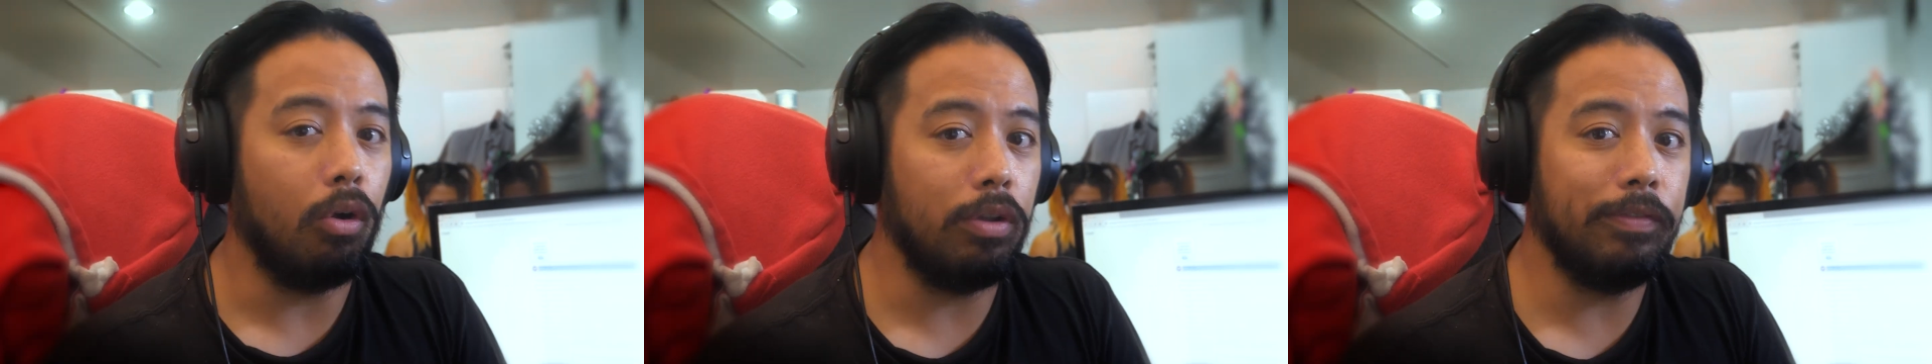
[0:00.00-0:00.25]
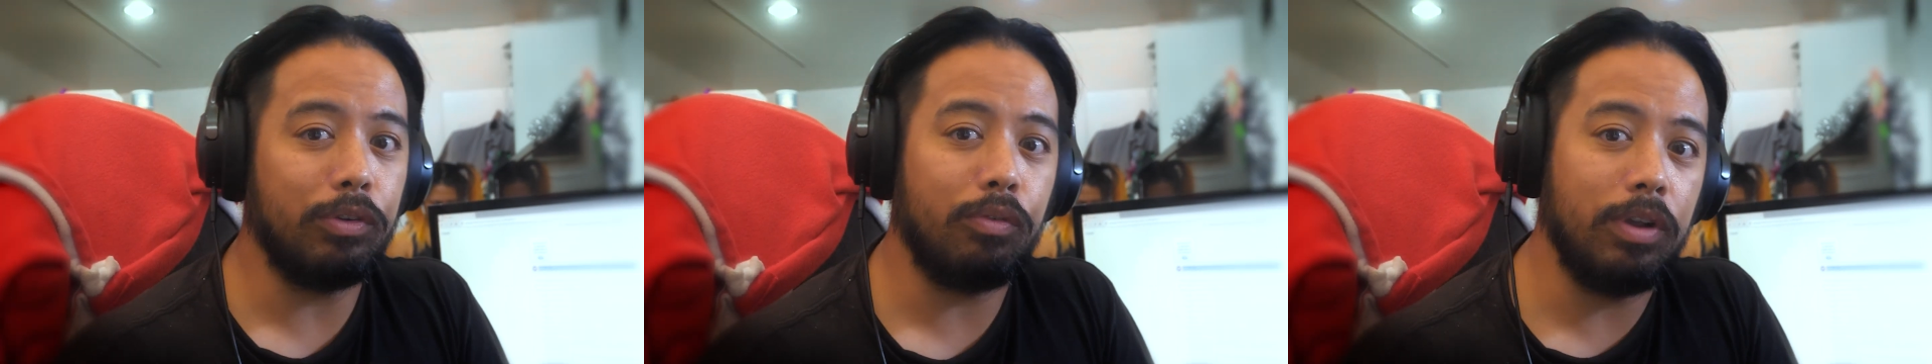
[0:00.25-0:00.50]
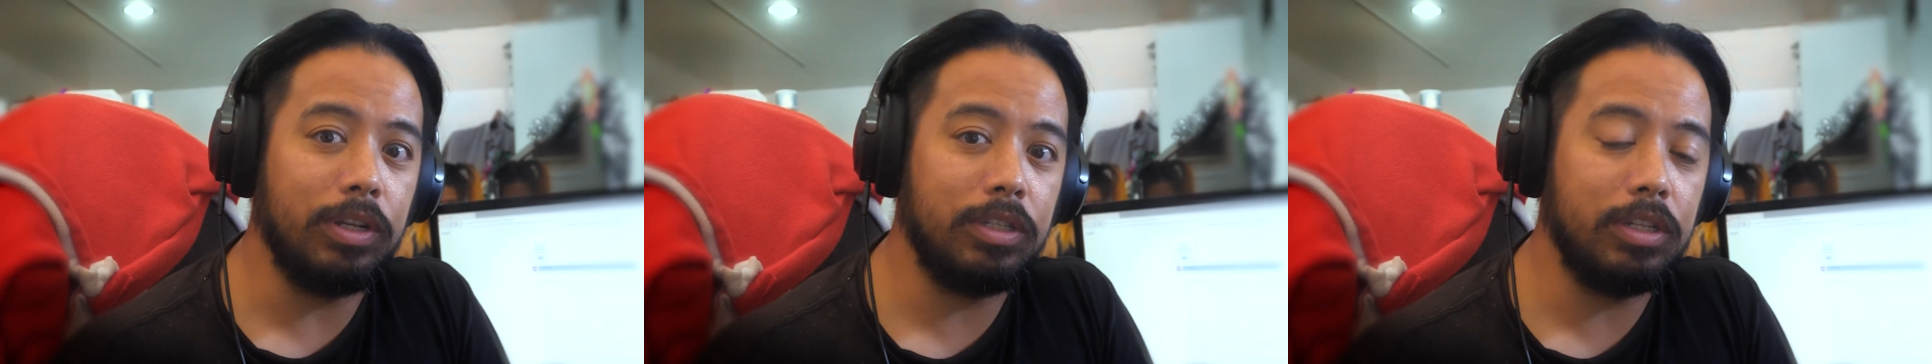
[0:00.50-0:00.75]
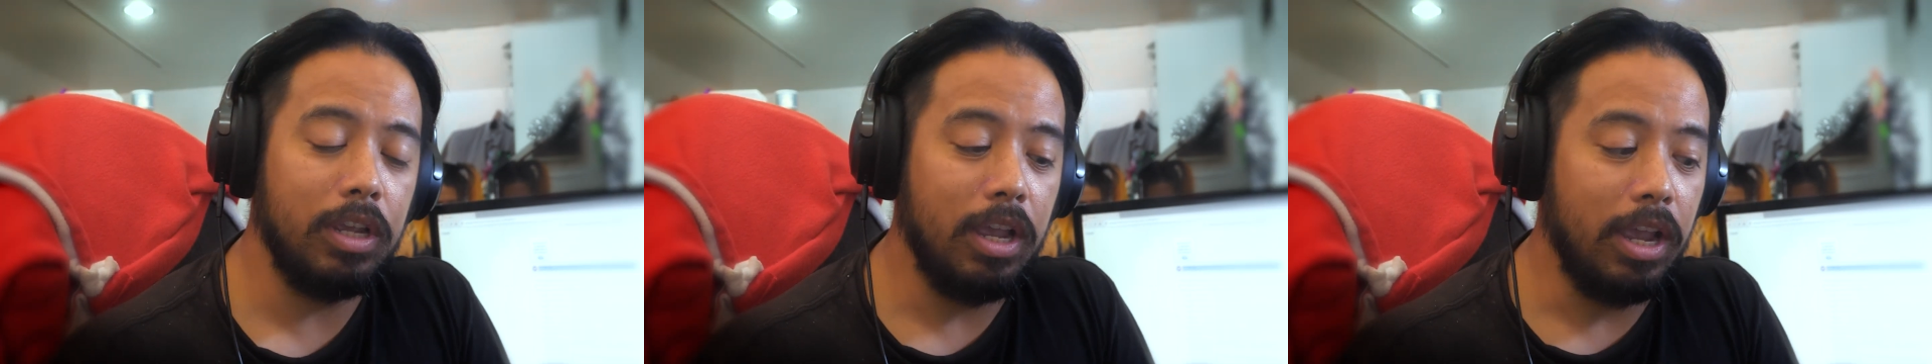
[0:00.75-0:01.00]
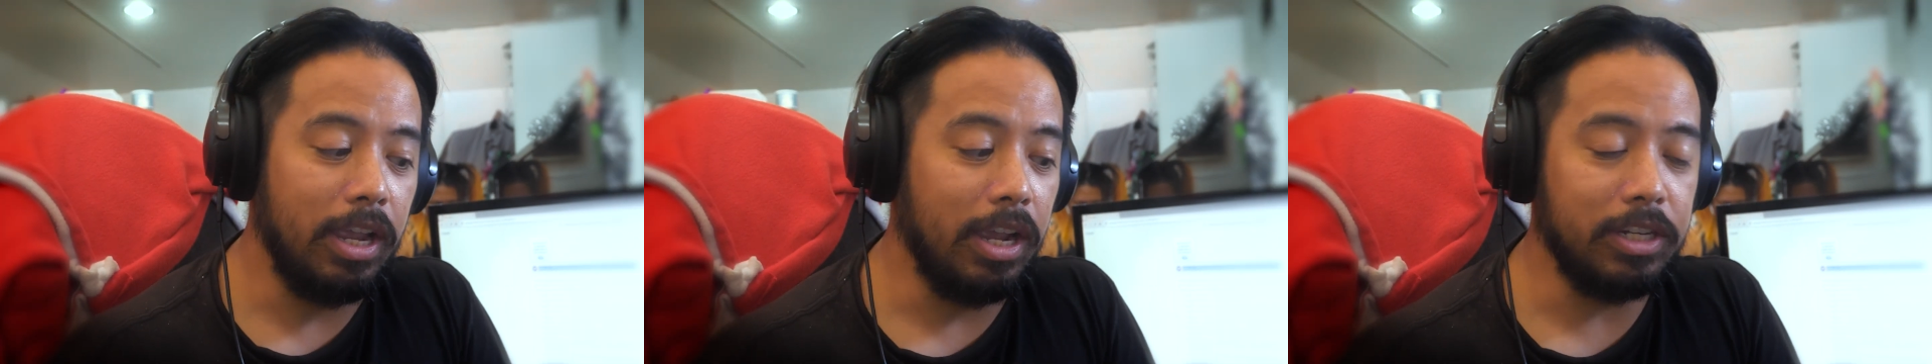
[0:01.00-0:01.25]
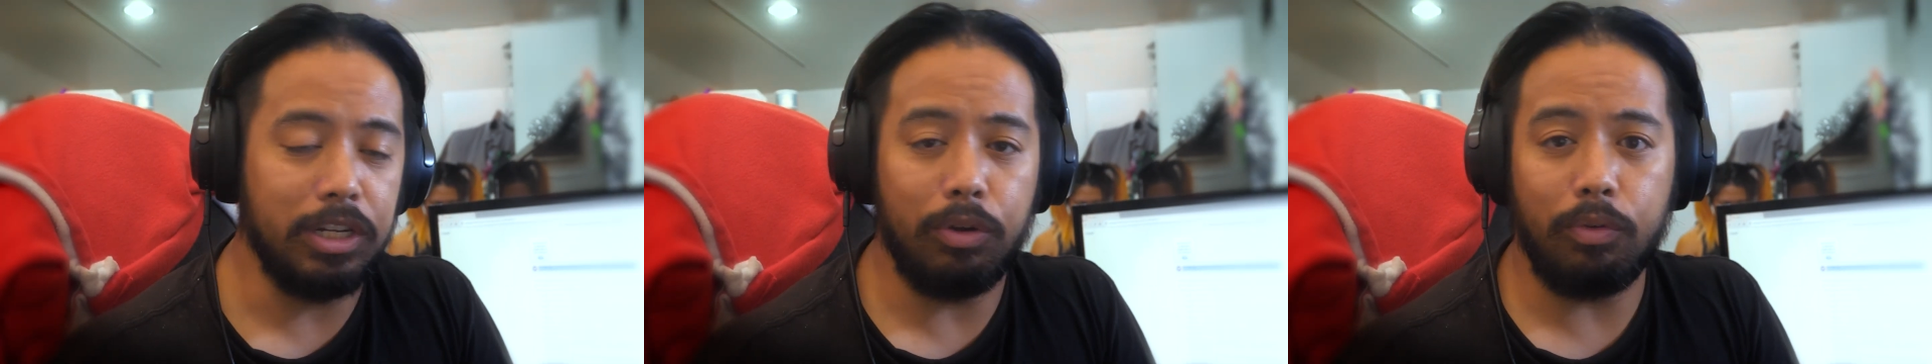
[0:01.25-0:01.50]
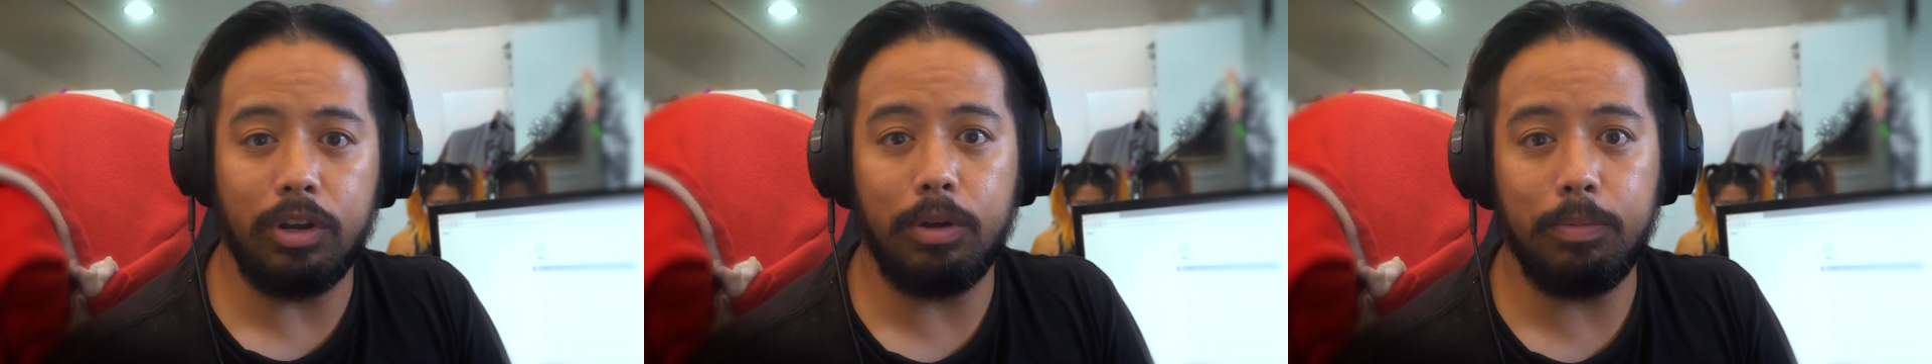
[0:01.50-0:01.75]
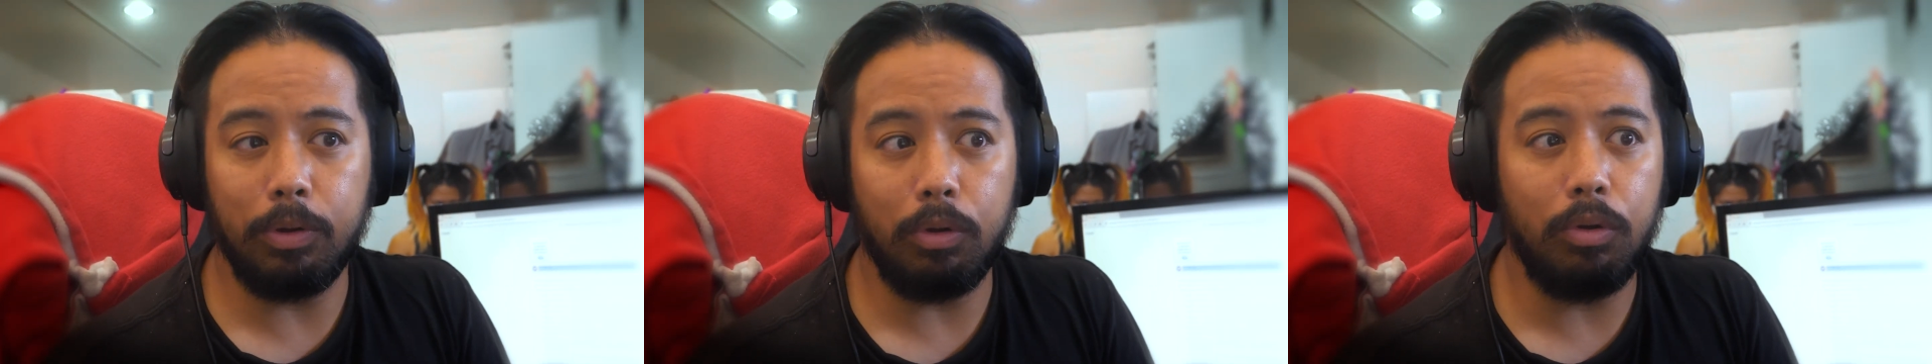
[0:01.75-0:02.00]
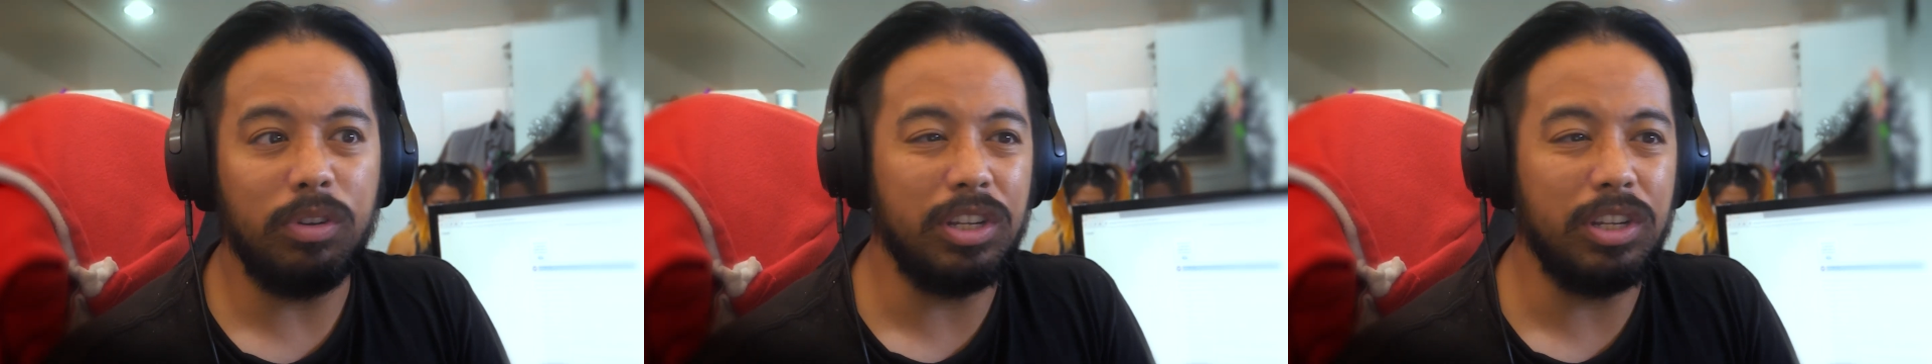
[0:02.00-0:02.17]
or even creates A I generated B-roll.